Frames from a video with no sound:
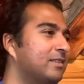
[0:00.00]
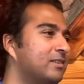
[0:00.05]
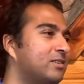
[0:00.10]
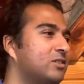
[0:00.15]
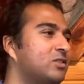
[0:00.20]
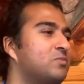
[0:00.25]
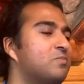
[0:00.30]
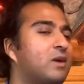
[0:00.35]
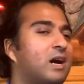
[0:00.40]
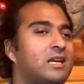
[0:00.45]

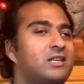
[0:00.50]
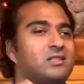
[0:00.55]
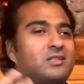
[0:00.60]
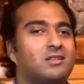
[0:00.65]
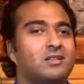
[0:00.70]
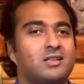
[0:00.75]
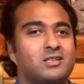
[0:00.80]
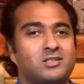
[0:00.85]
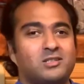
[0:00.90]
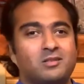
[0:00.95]
This is my
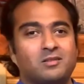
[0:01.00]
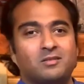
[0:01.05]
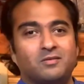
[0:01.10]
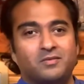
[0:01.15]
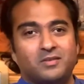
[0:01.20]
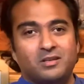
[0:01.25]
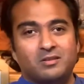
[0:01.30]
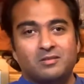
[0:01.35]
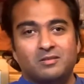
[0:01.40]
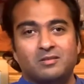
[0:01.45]

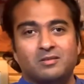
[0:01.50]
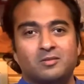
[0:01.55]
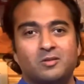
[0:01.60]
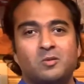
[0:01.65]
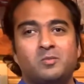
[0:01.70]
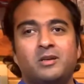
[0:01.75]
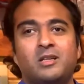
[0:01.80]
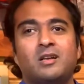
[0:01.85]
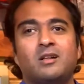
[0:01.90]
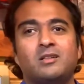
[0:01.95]
celestial vehicle,
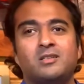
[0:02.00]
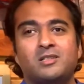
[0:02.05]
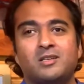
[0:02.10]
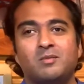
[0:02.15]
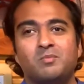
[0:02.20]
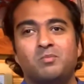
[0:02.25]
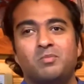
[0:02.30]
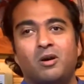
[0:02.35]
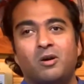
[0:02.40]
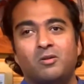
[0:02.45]
nobody else
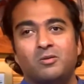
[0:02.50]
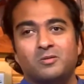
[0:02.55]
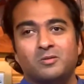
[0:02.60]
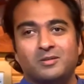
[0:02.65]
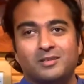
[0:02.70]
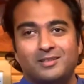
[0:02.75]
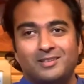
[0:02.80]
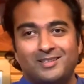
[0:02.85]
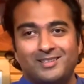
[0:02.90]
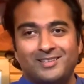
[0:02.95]
can
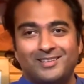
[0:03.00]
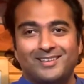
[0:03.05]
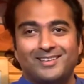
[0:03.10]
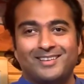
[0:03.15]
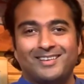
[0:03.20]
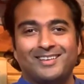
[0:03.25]
borrow it.